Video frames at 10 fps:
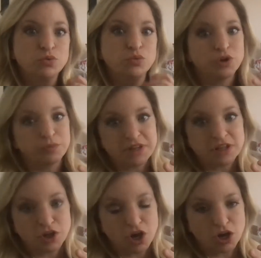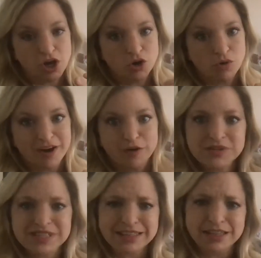would be the long O. I
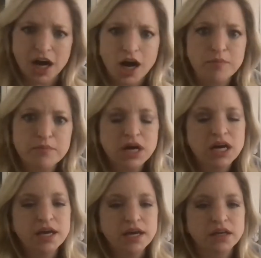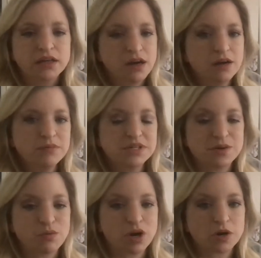almost said come, and come
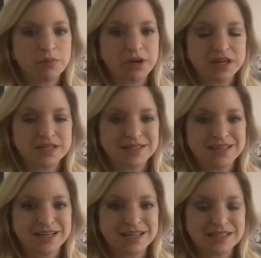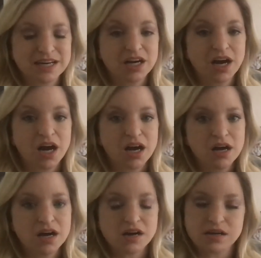doesn't work because it has the uh
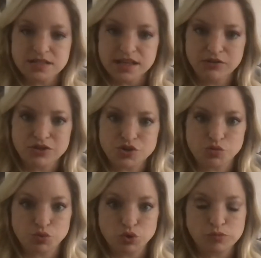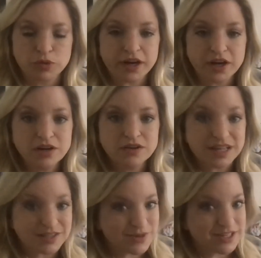a sound. It's a rule breaker.
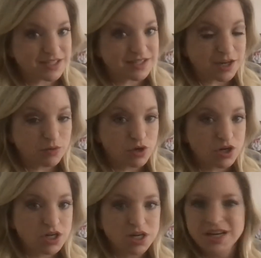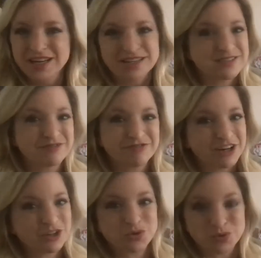That's why it's a sight word. It doesn't
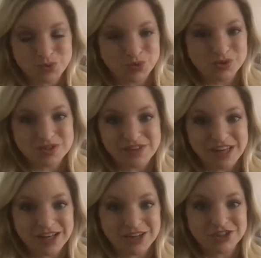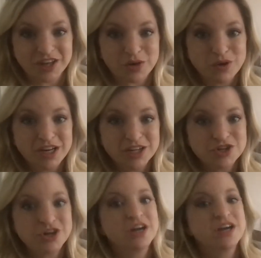follow the rules of the English language.